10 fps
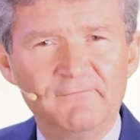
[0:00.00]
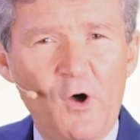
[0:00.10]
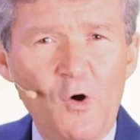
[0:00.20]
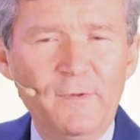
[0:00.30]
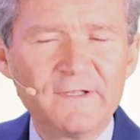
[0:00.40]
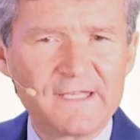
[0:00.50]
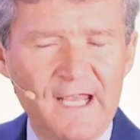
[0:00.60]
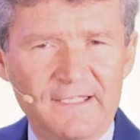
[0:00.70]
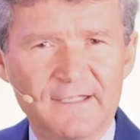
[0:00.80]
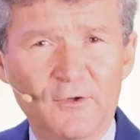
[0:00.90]
open
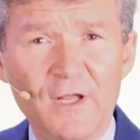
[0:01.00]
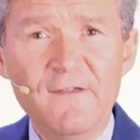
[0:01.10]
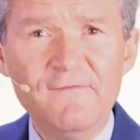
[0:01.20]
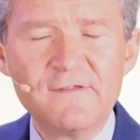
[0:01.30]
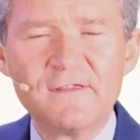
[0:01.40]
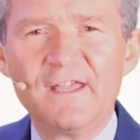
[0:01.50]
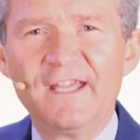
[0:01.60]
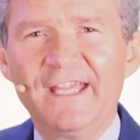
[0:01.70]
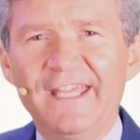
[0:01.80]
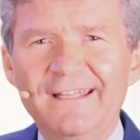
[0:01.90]
setting, or even
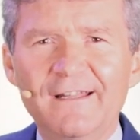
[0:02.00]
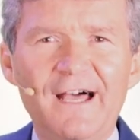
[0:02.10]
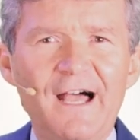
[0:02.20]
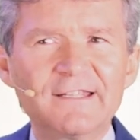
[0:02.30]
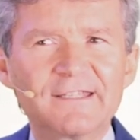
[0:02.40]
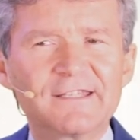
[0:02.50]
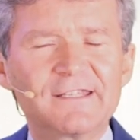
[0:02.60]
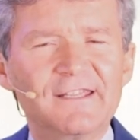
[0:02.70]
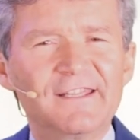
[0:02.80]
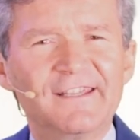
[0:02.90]
in the last